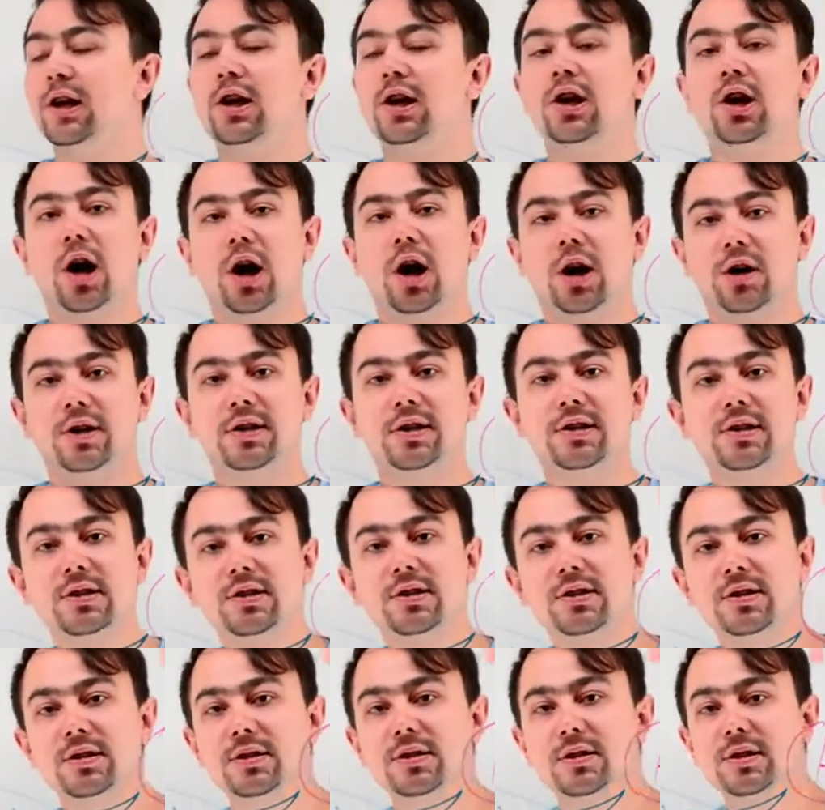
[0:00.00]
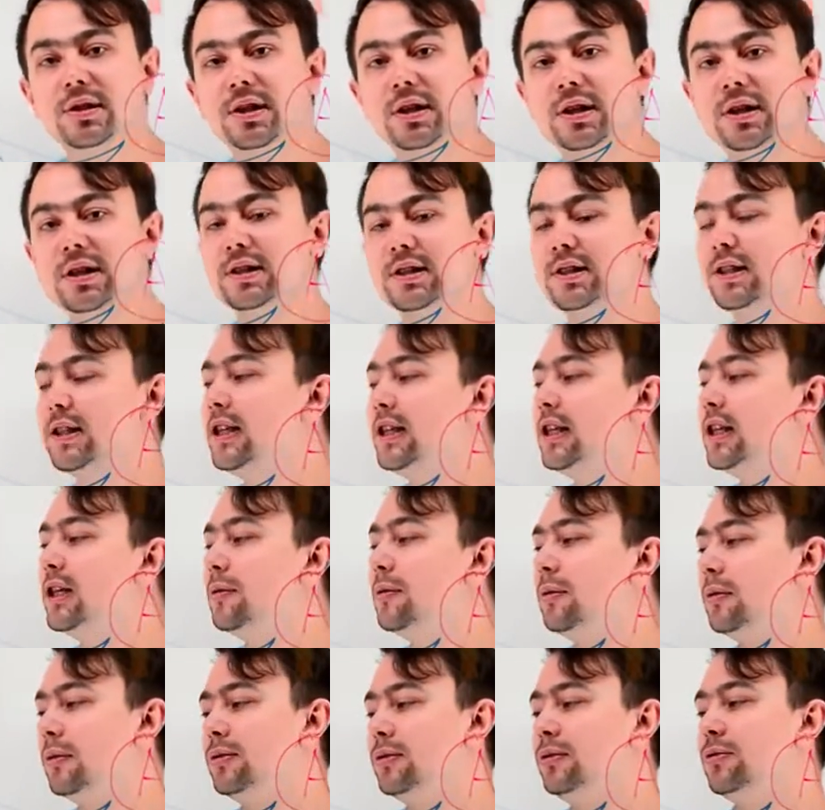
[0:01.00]
Current is
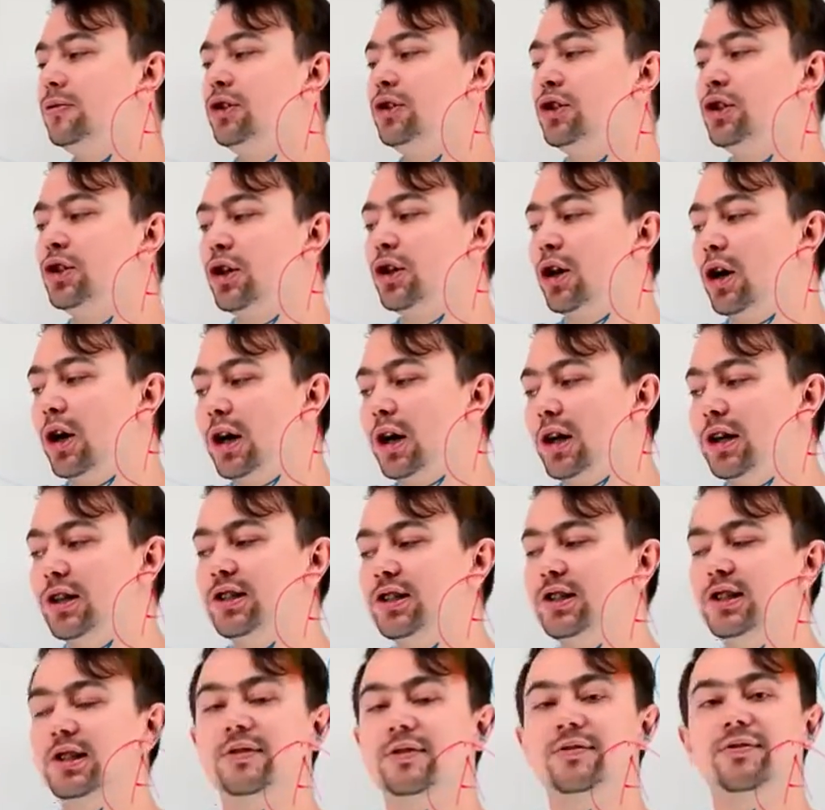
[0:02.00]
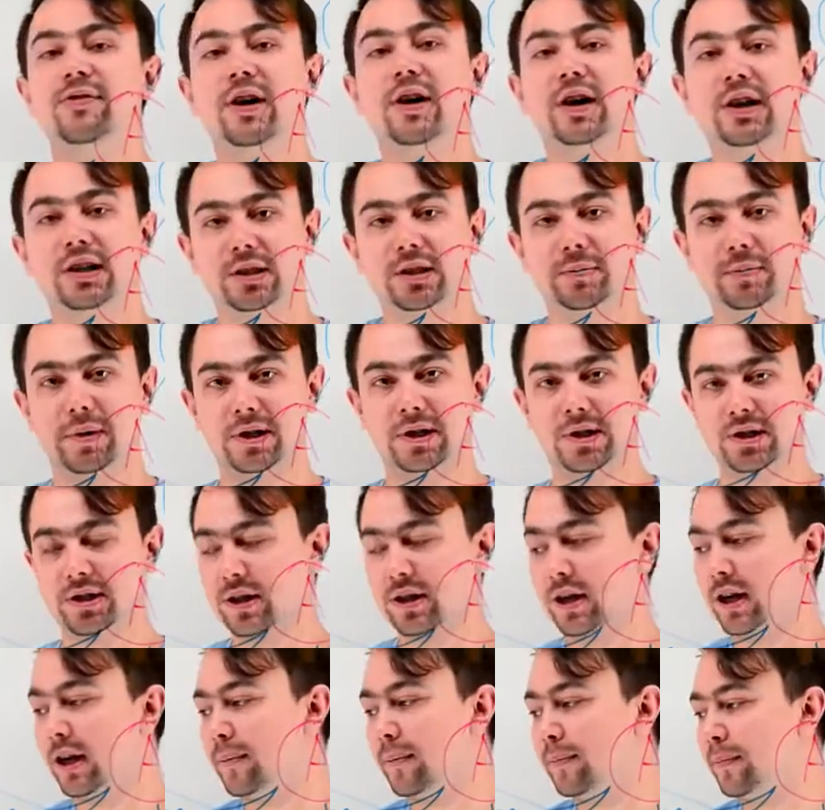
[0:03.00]
equal to charge divided by
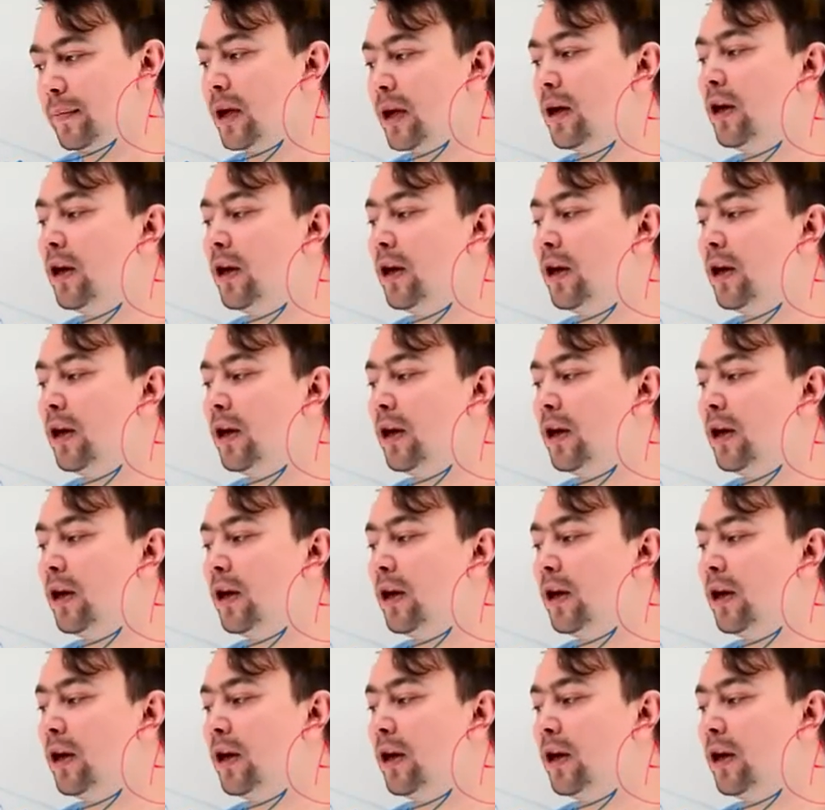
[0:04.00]
time.